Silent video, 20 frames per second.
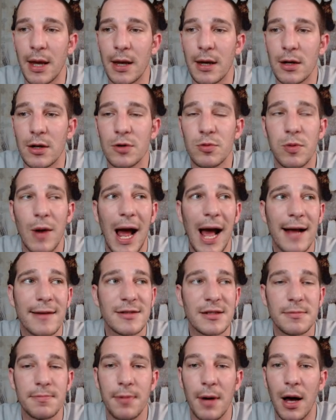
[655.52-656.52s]

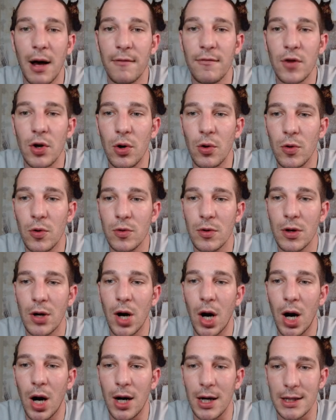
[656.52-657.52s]
Grasp of the Old
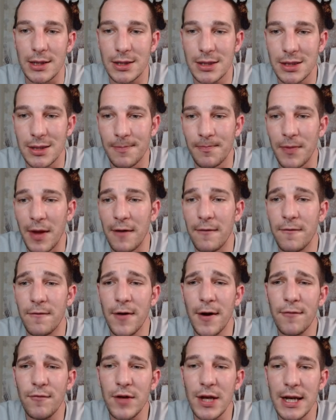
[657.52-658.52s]
Gods.
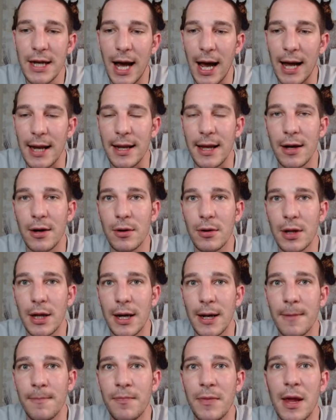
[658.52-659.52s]
59
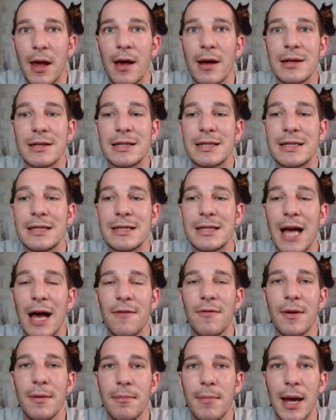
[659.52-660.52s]
healing,
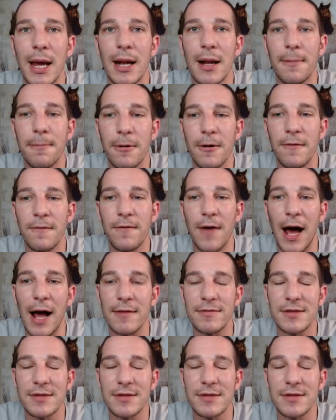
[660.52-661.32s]
7 mana per 5